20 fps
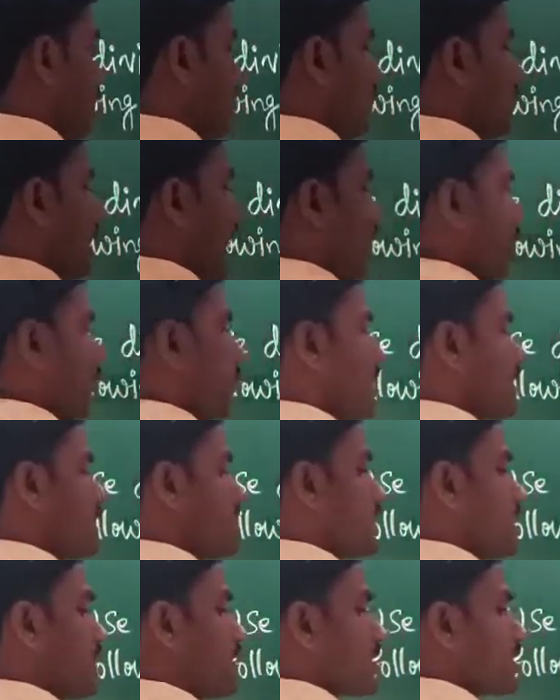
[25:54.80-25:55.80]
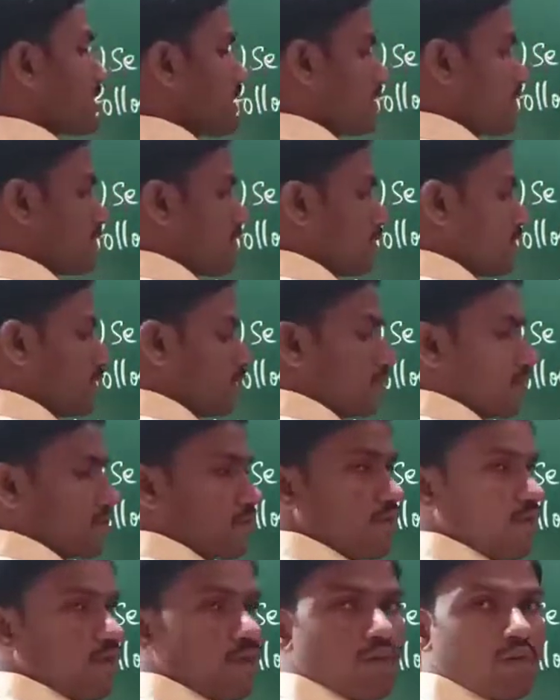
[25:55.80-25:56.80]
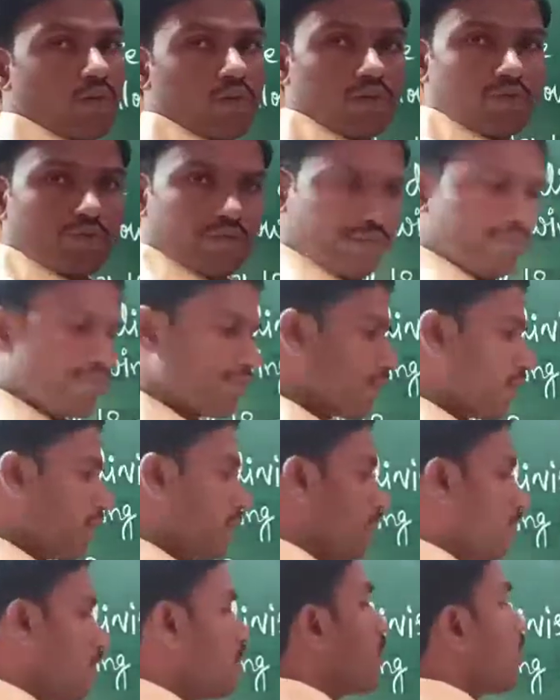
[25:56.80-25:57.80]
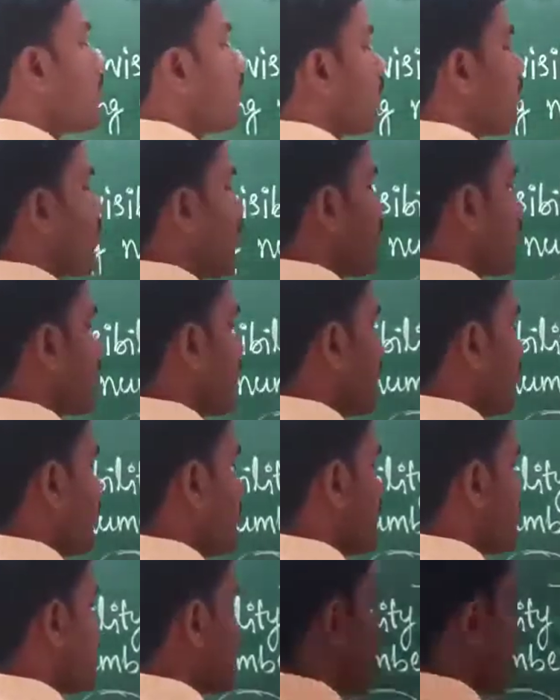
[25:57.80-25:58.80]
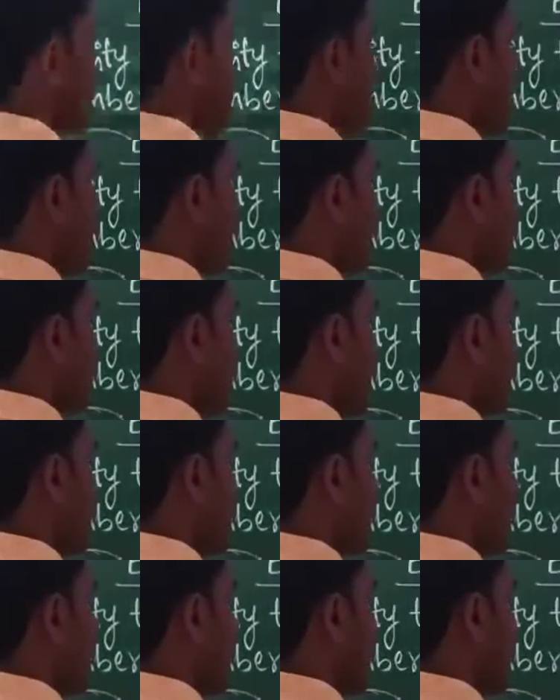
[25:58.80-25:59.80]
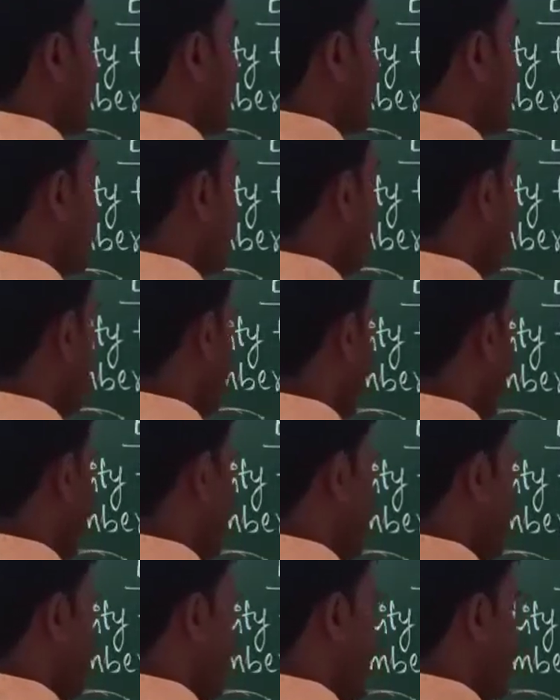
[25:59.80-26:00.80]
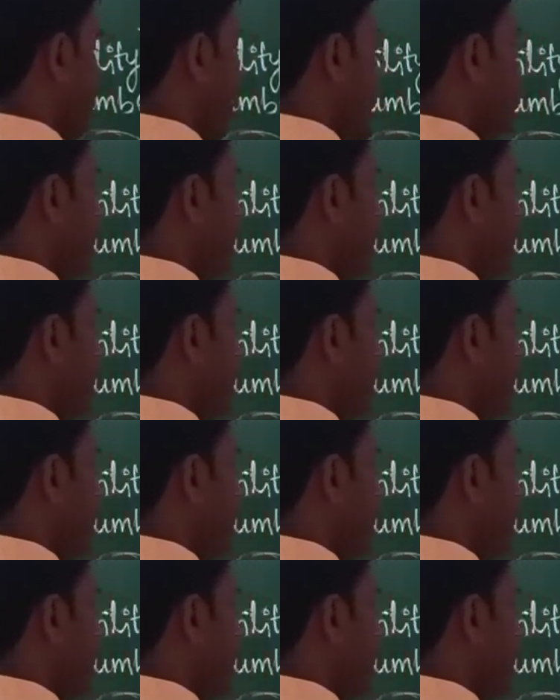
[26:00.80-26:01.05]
9 plus 6, 15. 15 plus 3, 18. 18 is divisible